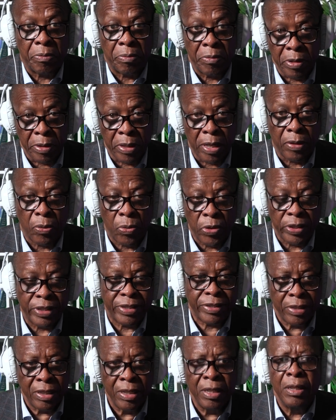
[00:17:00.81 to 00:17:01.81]
In other
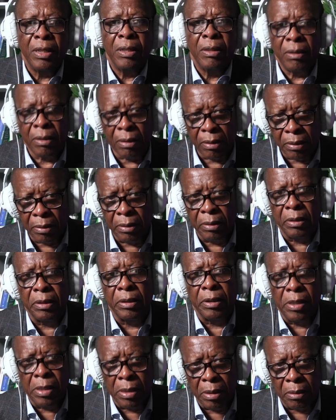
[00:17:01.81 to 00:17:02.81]
words,
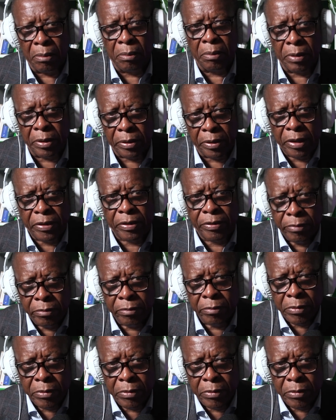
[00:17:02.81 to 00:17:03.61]
just